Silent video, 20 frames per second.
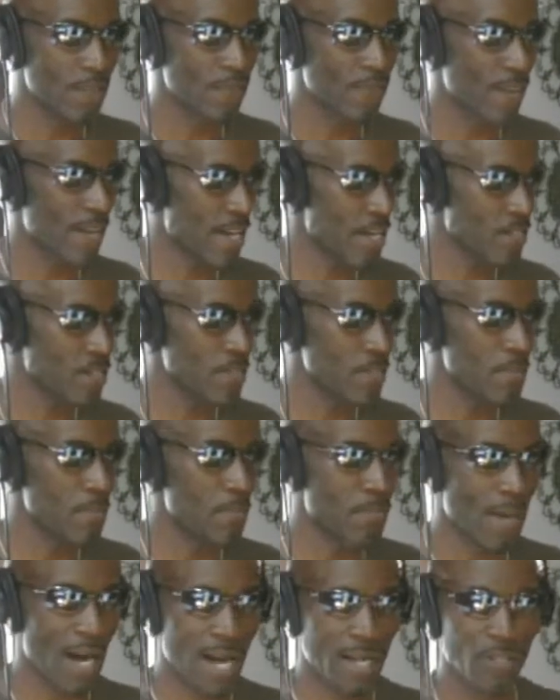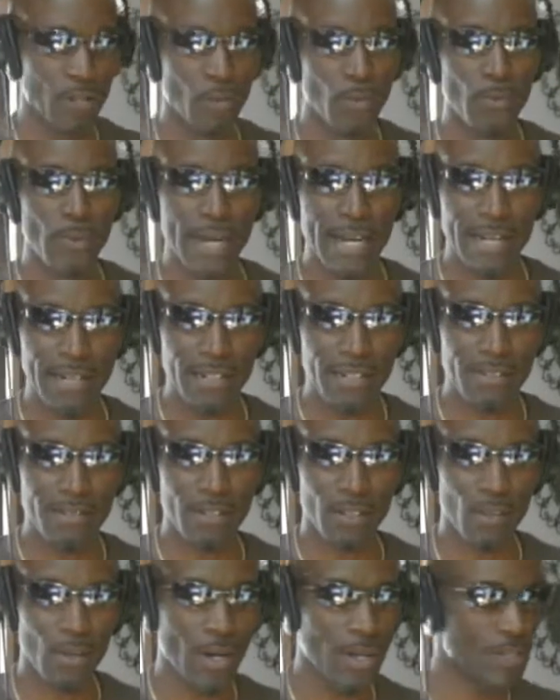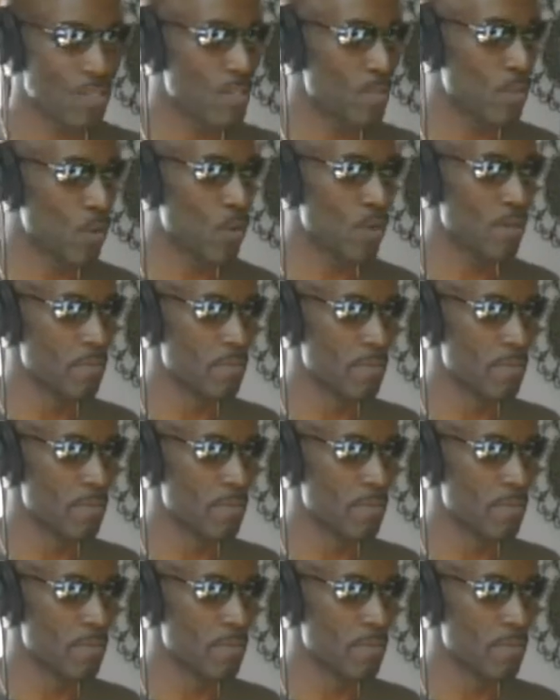fashion model ratings across the board.